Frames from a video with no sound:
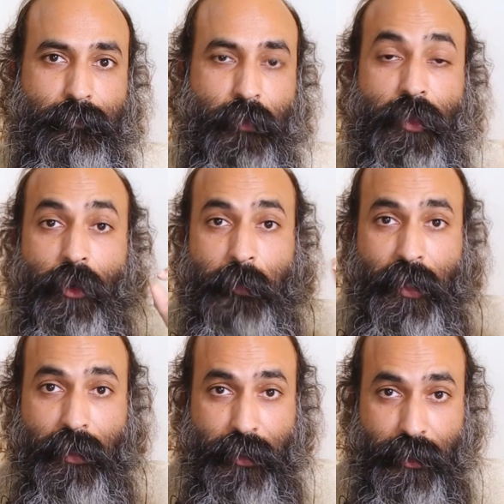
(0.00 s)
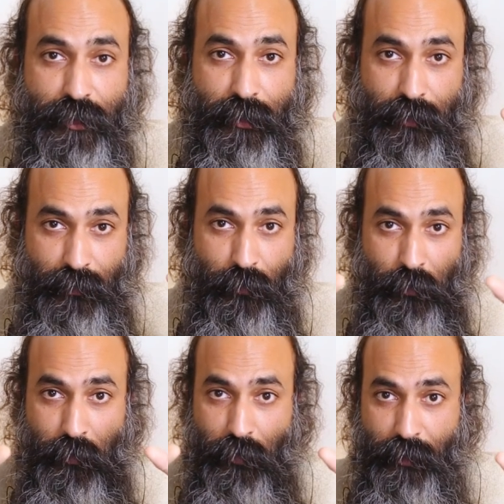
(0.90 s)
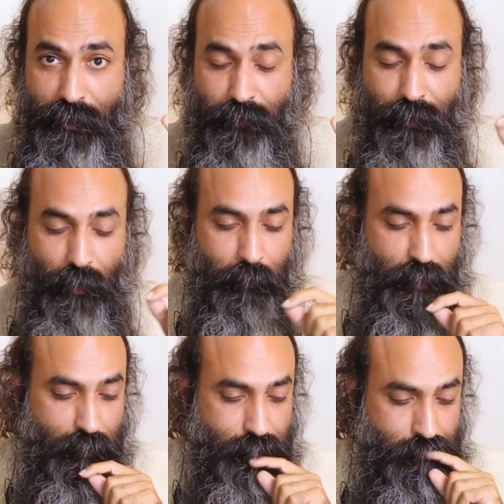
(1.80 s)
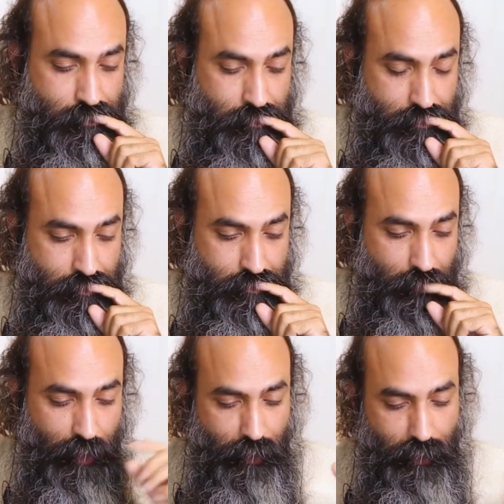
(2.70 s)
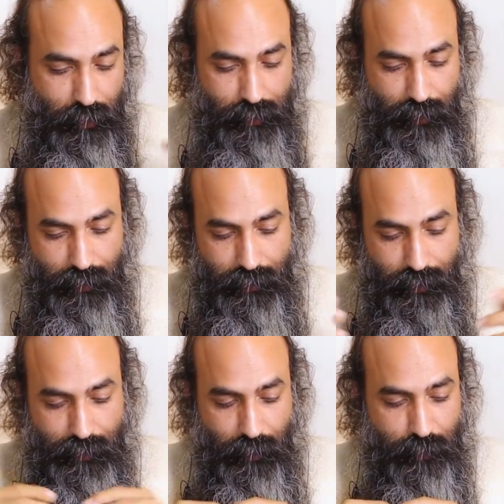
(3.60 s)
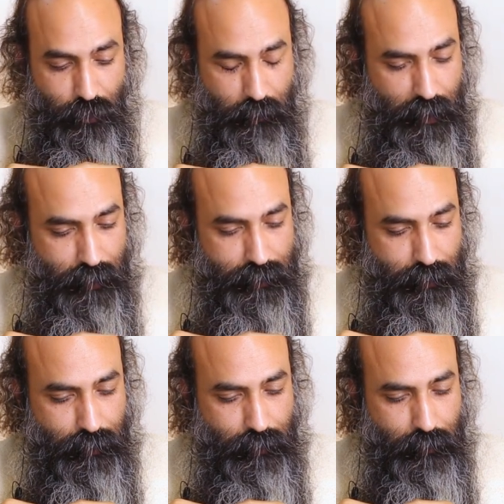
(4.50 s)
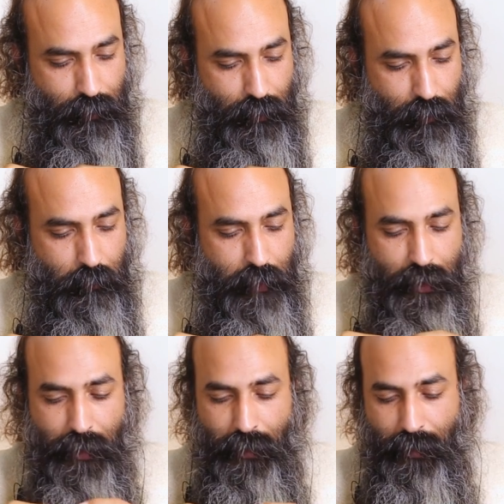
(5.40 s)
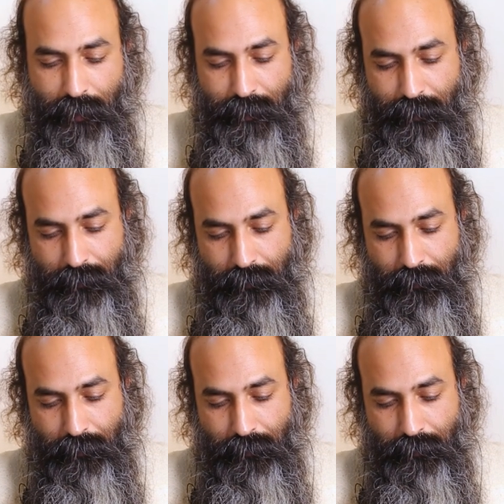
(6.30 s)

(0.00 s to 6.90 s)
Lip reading: We're not paying attention to this phenomena. And then this, as I said, starts to build a certain burden in us.